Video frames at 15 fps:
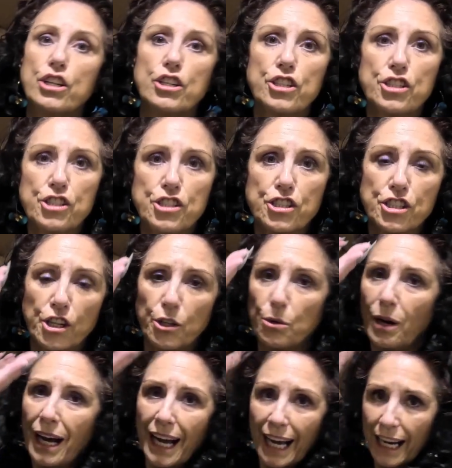shoe
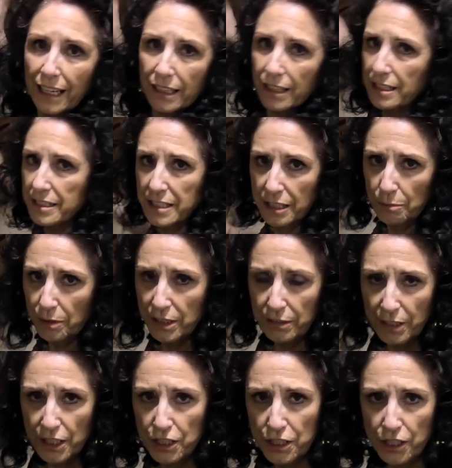hangers that with
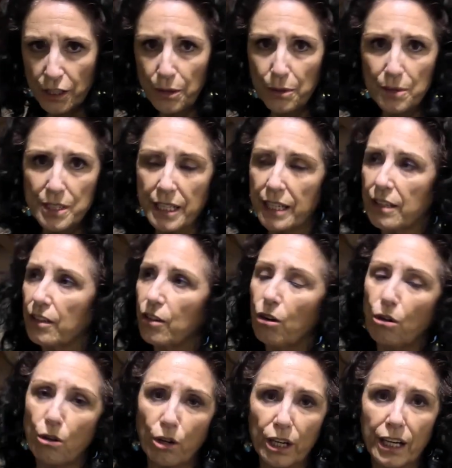these shoes in and
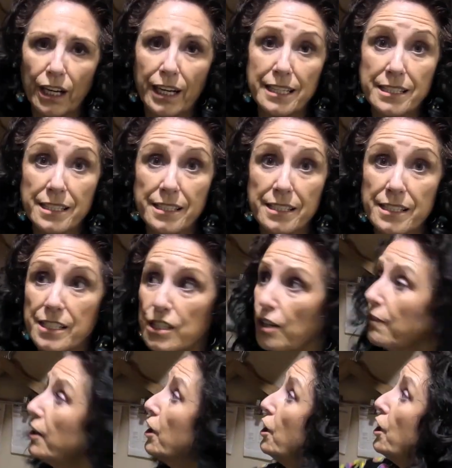organisers and stuff.